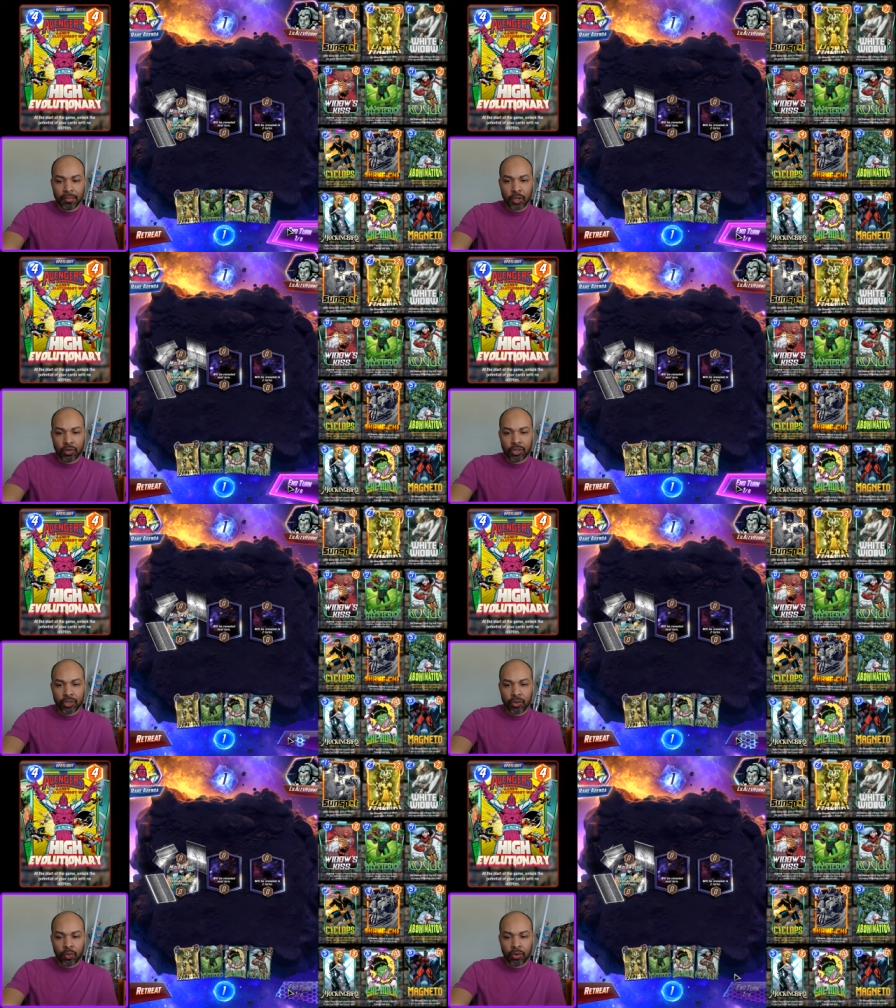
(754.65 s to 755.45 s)

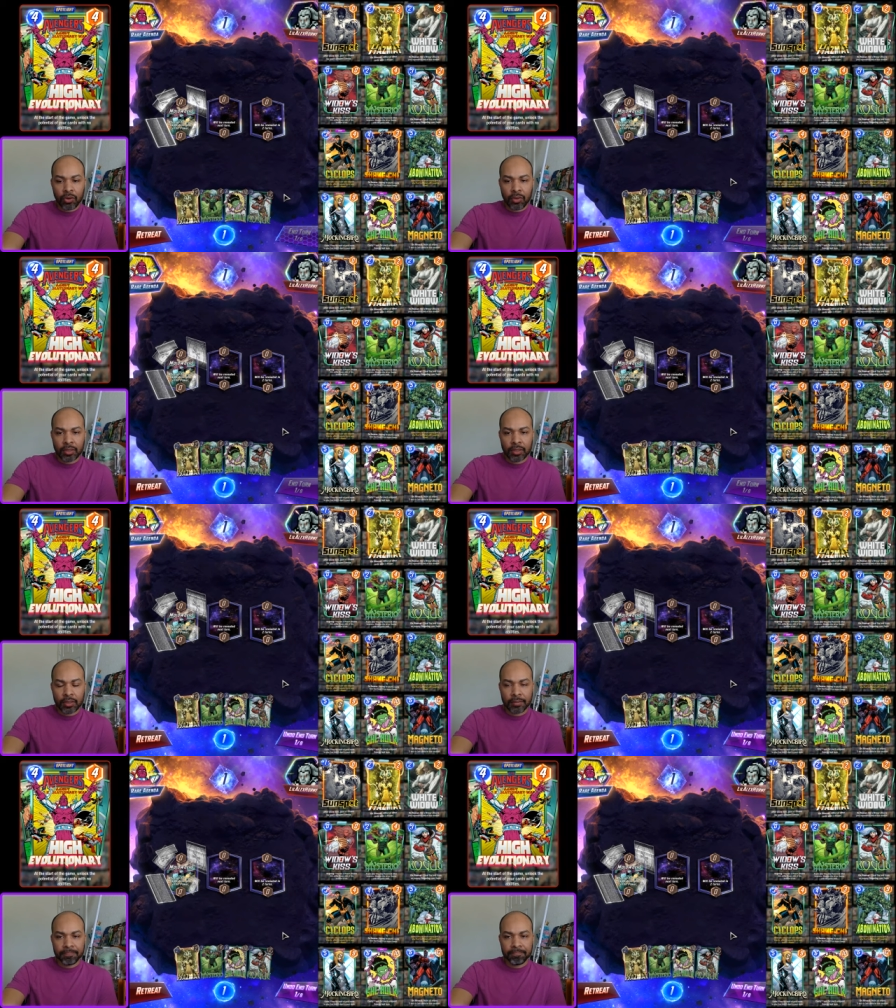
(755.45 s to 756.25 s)
Mojo World
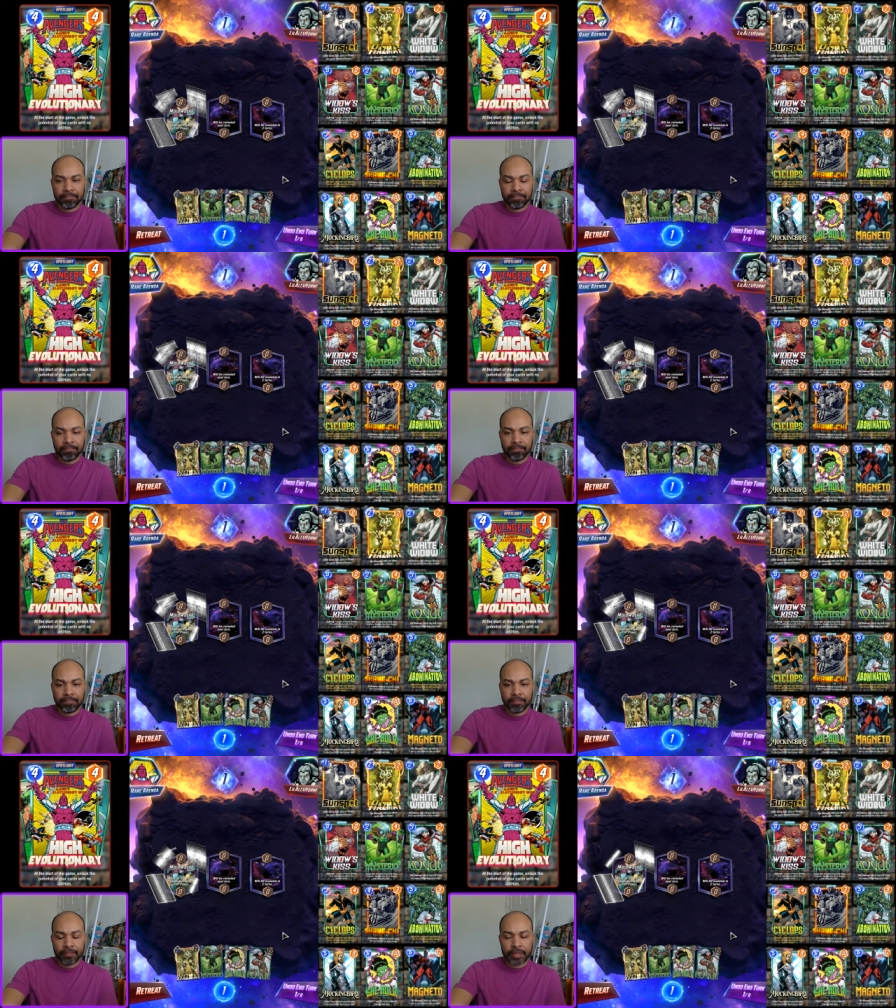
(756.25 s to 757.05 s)

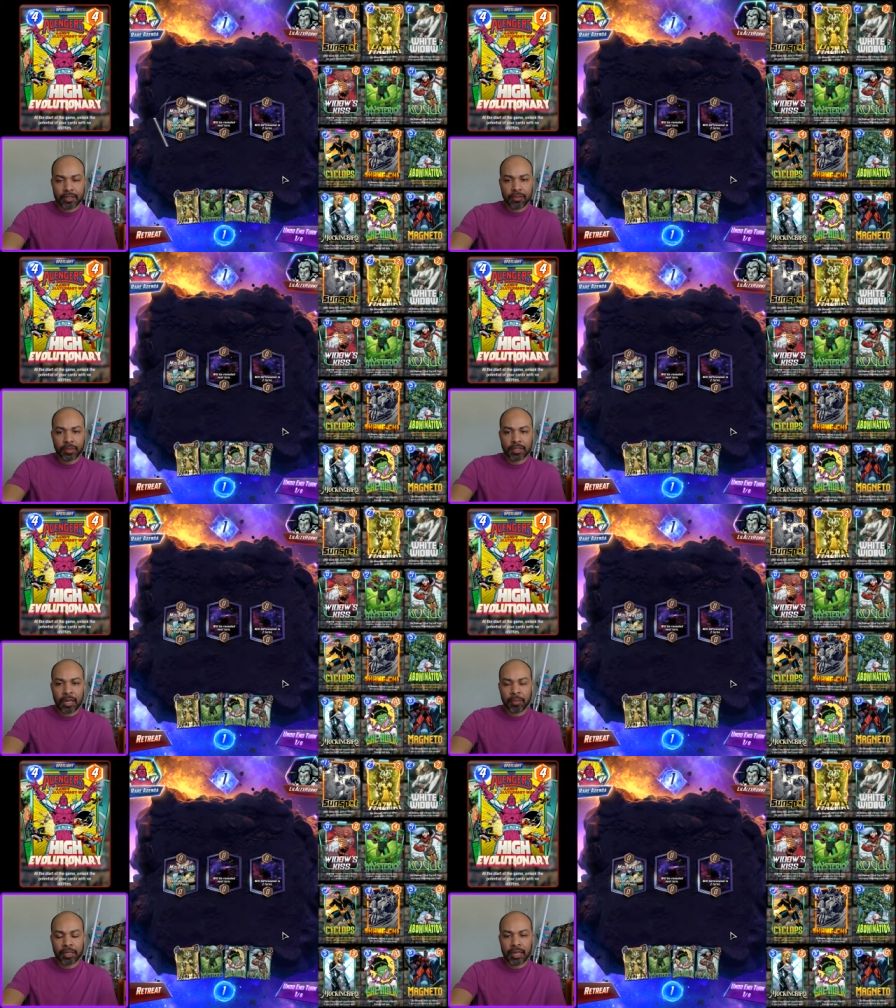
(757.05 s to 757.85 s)
Let's see what
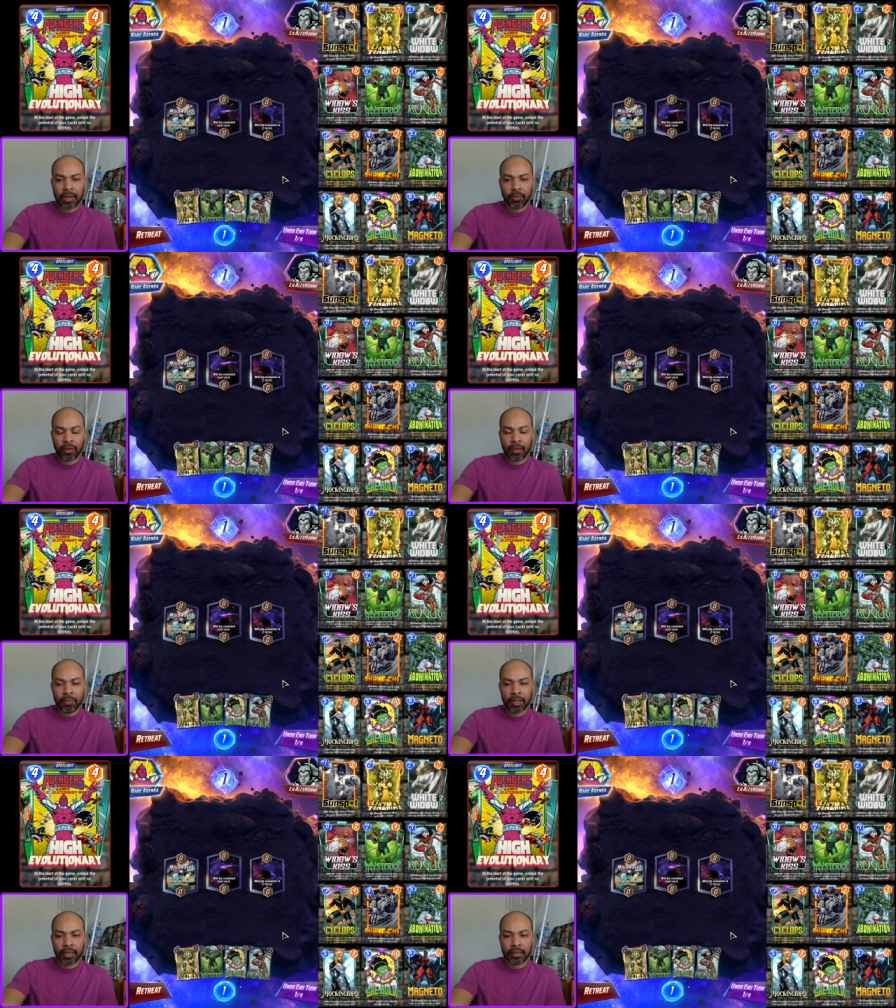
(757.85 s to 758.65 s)
type of deck we're
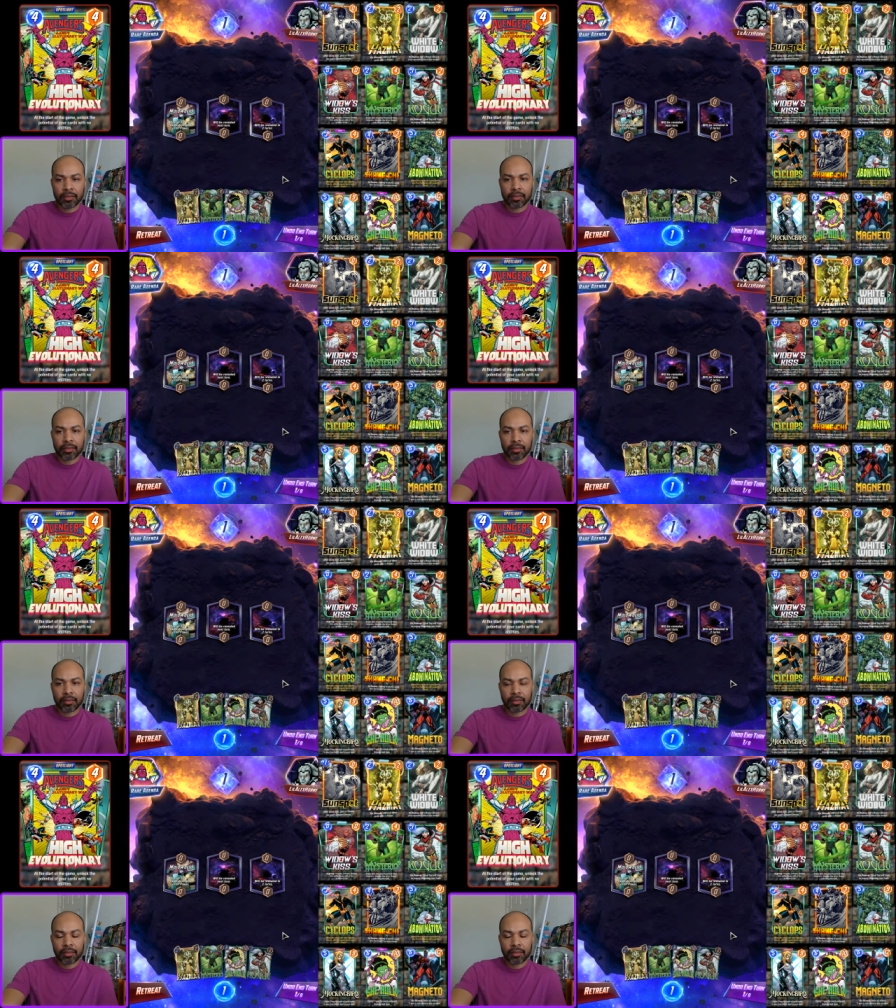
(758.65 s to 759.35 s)
up against.